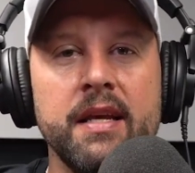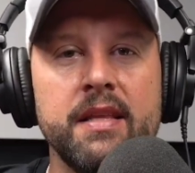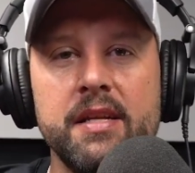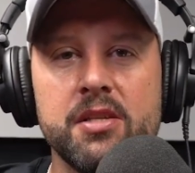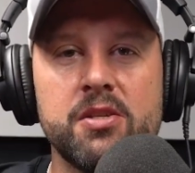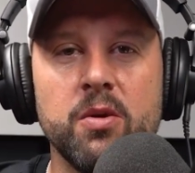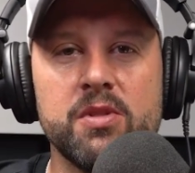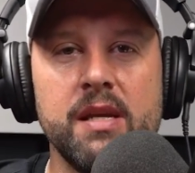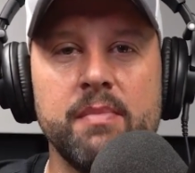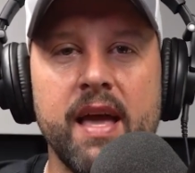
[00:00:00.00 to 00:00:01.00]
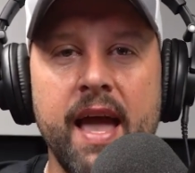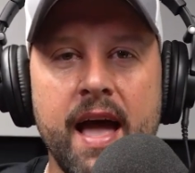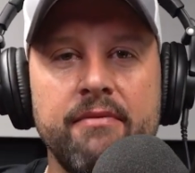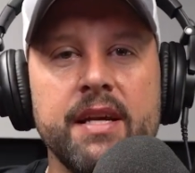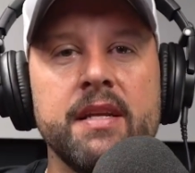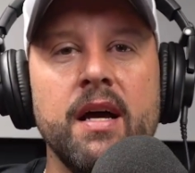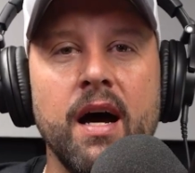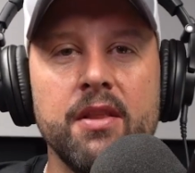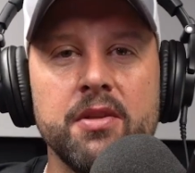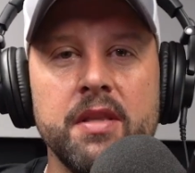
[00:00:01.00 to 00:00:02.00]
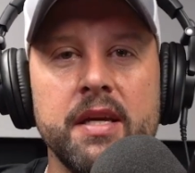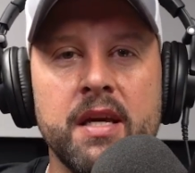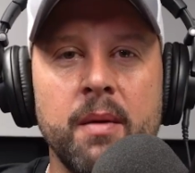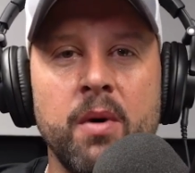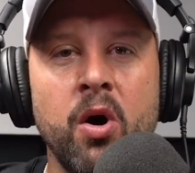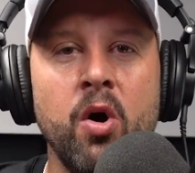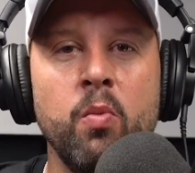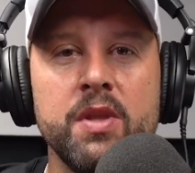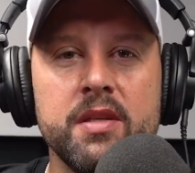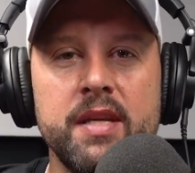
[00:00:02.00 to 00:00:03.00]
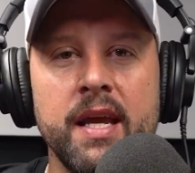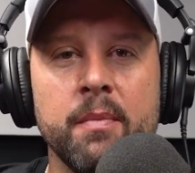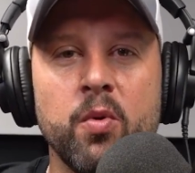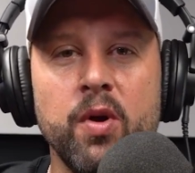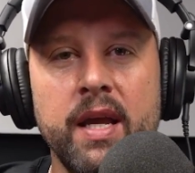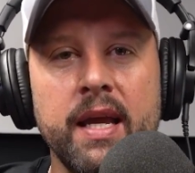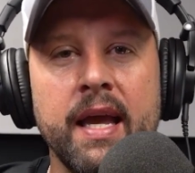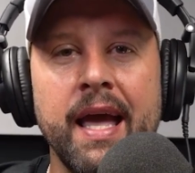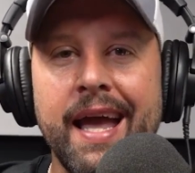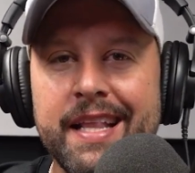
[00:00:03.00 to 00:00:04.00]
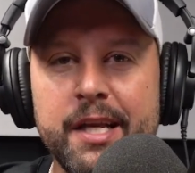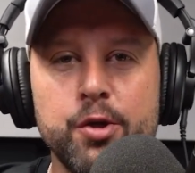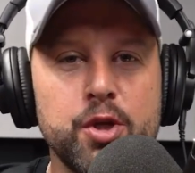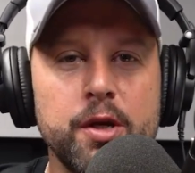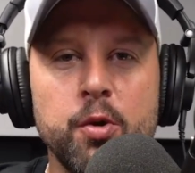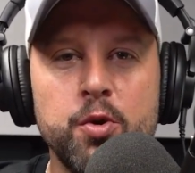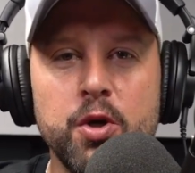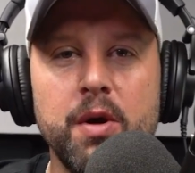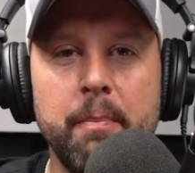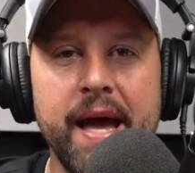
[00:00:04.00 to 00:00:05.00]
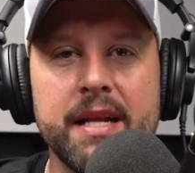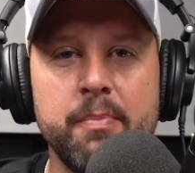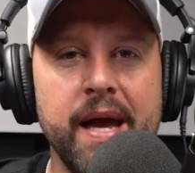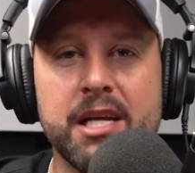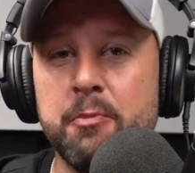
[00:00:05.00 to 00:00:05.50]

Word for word: They just don't seem to have it, other than they come home with the damn ring, and they usually don't do it back to back.